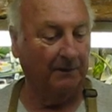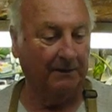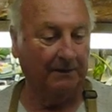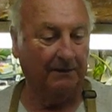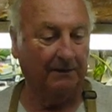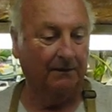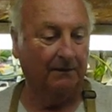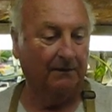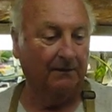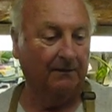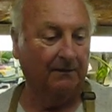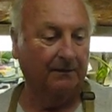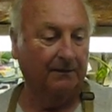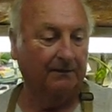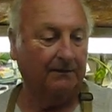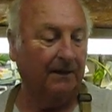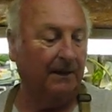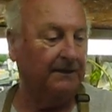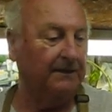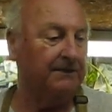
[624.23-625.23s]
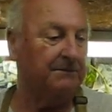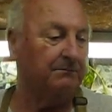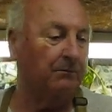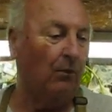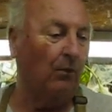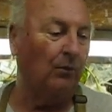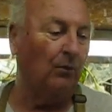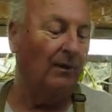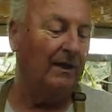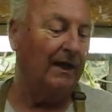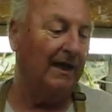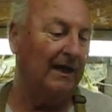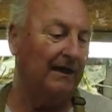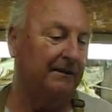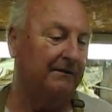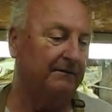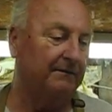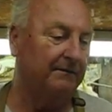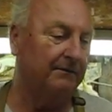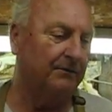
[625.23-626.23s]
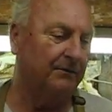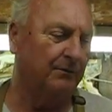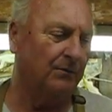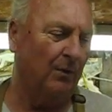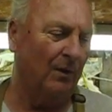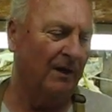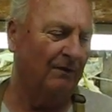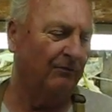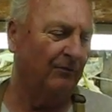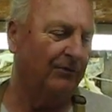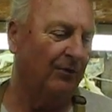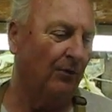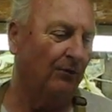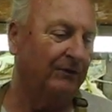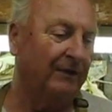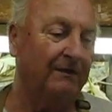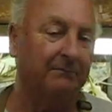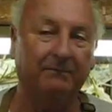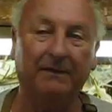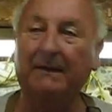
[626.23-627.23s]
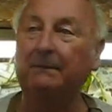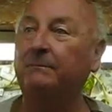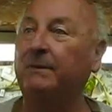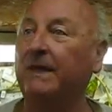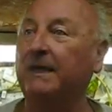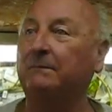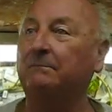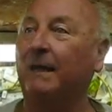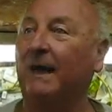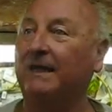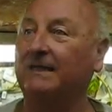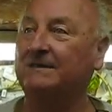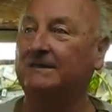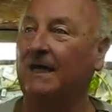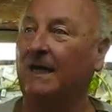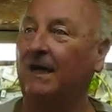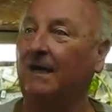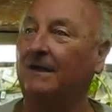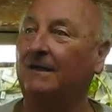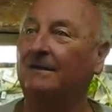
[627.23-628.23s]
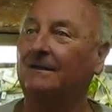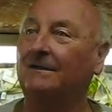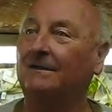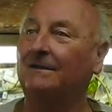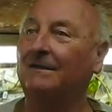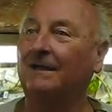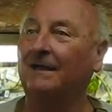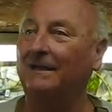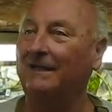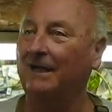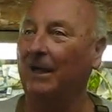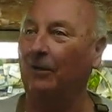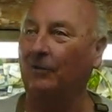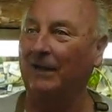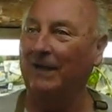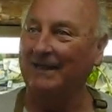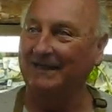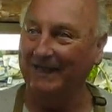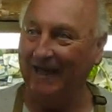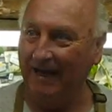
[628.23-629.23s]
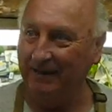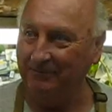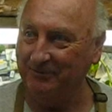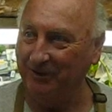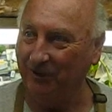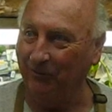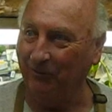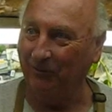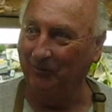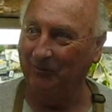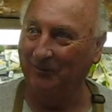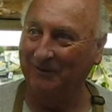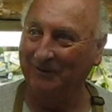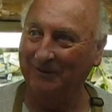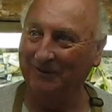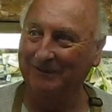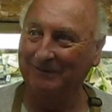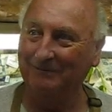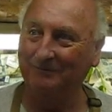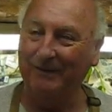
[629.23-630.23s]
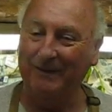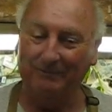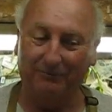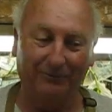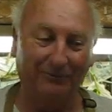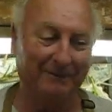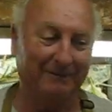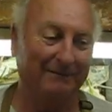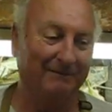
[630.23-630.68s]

Oh, that'd be great. Now, this morning we had 12 or 13 big pig banks out, and they all had names on them. People.